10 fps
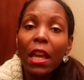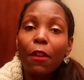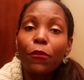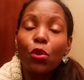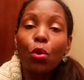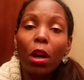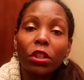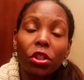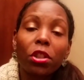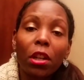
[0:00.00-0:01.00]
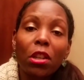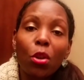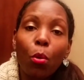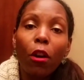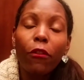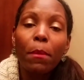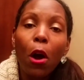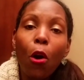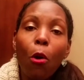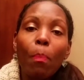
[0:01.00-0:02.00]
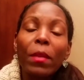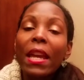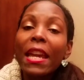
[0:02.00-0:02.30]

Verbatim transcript: if you are just looking to work from home,